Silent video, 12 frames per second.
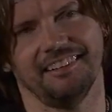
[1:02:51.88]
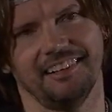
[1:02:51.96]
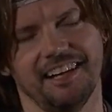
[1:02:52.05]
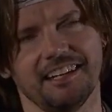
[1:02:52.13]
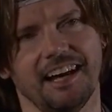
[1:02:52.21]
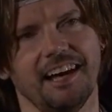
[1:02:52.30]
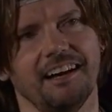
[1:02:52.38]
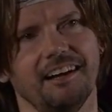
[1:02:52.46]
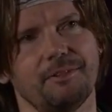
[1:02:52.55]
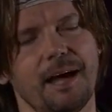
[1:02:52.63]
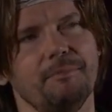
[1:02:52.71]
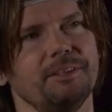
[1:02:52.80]
I
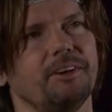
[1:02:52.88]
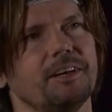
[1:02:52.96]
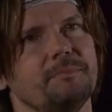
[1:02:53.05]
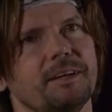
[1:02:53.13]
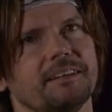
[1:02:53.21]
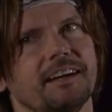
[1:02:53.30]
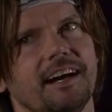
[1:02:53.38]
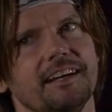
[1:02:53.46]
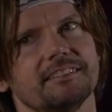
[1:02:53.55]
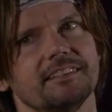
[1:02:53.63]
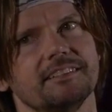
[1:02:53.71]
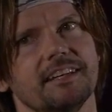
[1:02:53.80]
rambled on a bit,
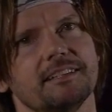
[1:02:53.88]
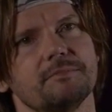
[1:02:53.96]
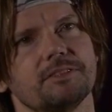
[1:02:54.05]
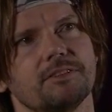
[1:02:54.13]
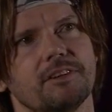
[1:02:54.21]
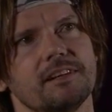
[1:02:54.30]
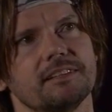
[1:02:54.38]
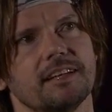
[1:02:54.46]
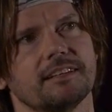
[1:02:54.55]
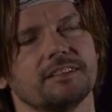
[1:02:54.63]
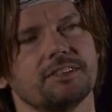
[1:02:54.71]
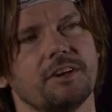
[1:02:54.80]
guys, and I said some stories, and I
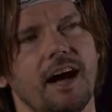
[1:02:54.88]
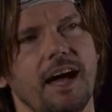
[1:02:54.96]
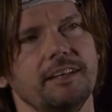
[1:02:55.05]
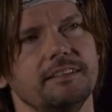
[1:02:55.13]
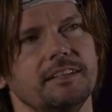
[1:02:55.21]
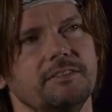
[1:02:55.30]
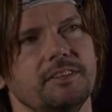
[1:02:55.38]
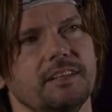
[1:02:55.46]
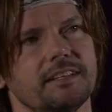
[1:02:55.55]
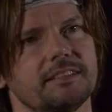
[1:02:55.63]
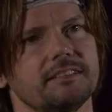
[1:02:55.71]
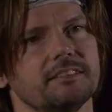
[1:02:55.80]
tried to give you an
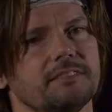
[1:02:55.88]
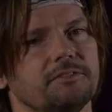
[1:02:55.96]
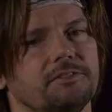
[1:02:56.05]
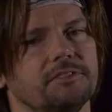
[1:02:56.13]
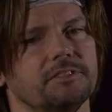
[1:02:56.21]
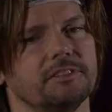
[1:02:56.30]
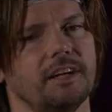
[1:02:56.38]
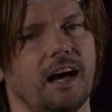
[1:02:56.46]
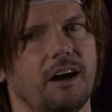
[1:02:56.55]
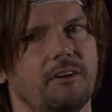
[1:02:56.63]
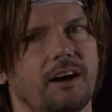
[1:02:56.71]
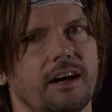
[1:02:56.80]
essence of
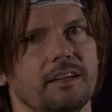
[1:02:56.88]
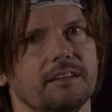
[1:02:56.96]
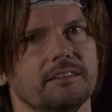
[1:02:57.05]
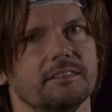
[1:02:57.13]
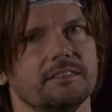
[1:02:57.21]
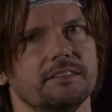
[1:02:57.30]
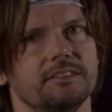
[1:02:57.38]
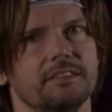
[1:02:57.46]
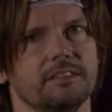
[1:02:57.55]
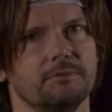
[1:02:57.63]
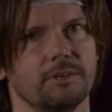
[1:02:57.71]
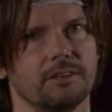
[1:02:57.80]
how I see
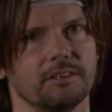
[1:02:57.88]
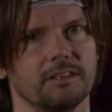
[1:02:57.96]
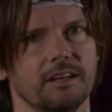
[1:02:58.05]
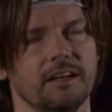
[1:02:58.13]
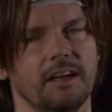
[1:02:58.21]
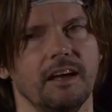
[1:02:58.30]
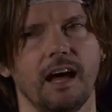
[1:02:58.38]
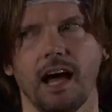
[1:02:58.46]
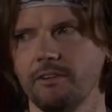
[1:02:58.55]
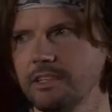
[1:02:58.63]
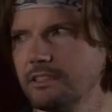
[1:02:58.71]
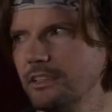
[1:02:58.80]
the world,
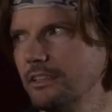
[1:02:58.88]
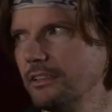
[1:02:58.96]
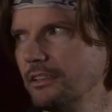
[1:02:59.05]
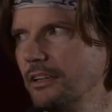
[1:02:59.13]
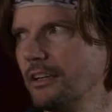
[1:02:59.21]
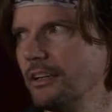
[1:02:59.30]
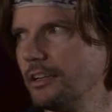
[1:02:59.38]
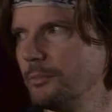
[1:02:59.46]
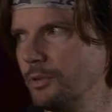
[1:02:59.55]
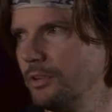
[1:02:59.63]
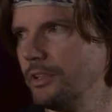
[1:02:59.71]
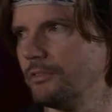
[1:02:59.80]
how I see the
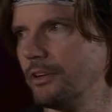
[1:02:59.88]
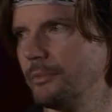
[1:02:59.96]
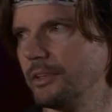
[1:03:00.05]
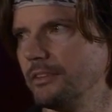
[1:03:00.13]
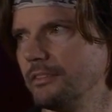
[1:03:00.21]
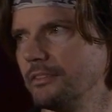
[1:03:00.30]
beauty of women,